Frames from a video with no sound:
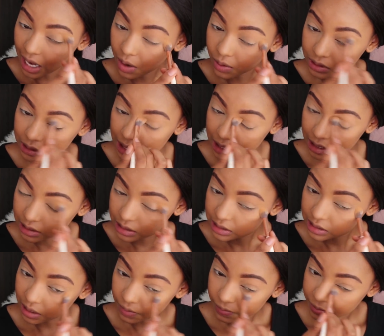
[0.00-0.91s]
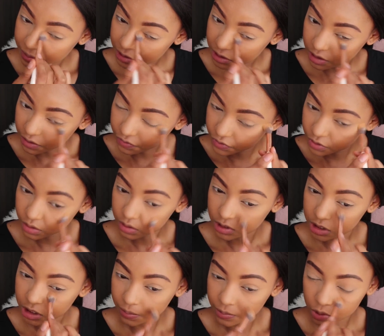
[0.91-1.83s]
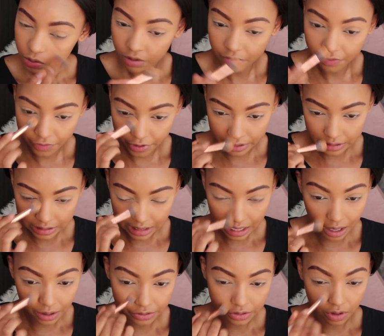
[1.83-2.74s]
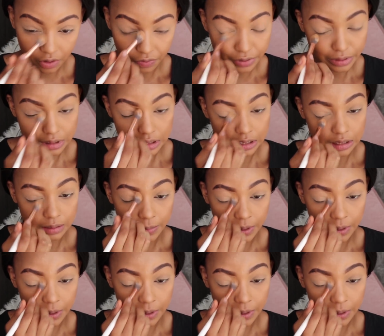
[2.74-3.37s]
I was getting the stuff shipped to a friend's house overseas,